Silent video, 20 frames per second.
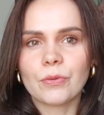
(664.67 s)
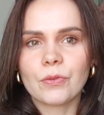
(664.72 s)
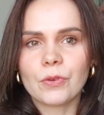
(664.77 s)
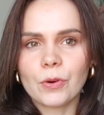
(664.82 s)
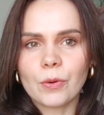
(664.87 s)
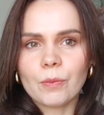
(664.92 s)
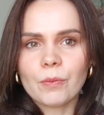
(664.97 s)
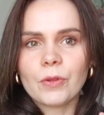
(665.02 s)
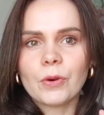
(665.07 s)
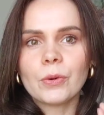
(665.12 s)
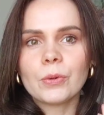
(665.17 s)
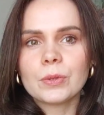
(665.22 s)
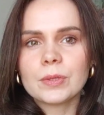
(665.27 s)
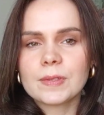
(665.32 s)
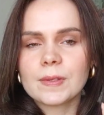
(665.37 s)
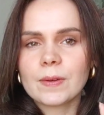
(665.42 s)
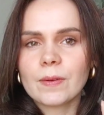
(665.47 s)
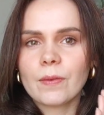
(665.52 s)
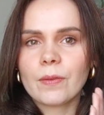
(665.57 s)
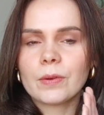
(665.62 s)
from
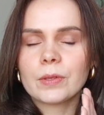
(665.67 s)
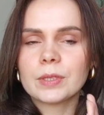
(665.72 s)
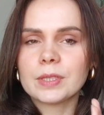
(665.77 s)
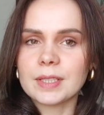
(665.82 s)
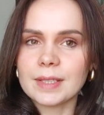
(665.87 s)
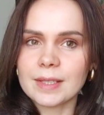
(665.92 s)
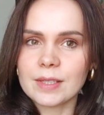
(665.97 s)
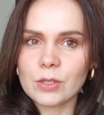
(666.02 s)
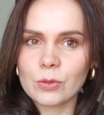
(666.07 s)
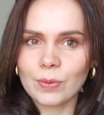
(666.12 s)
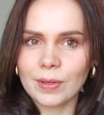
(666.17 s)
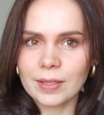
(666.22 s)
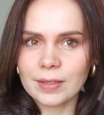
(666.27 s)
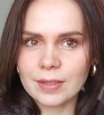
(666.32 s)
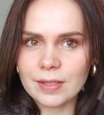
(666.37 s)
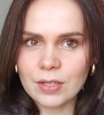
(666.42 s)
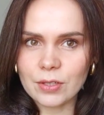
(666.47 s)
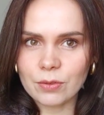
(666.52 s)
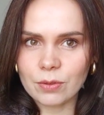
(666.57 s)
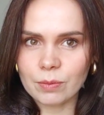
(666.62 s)
those 13
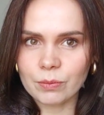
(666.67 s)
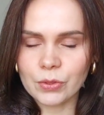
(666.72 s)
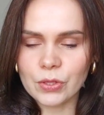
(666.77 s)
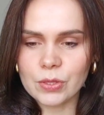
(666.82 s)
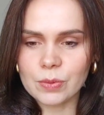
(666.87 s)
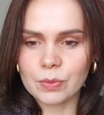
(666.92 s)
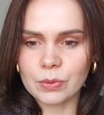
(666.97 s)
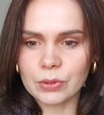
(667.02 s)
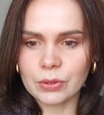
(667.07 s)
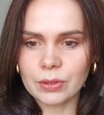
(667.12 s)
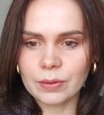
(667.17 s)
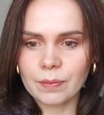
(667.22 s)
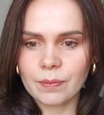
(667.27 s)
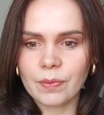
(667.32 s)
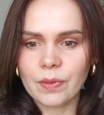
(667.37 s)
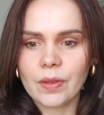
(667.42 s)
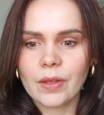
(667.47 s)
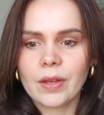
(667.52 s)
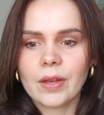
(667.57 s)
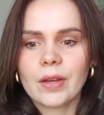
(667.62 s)
sweaters from this book,
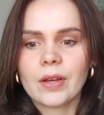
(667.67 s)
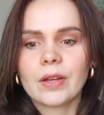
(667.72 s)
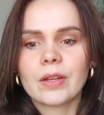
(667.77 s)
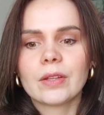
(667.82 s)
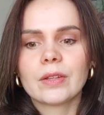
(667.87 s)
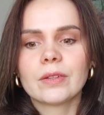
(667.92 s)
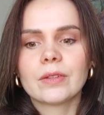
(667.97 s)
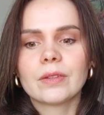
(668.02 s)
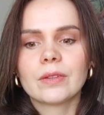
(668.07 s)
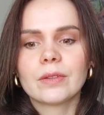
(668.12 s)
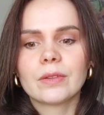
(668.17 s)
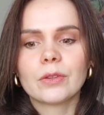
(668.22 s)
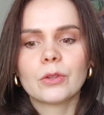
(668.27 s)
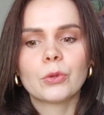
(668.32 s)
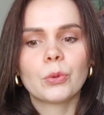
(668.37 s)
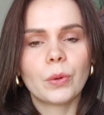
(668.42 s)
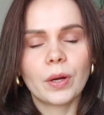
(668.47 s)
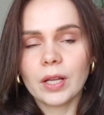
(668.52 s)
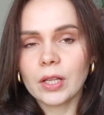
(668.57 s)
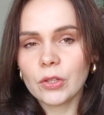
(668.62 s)

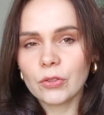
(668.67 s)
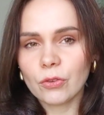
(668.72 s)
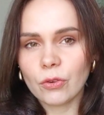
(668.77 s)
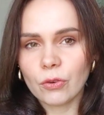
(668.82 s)
12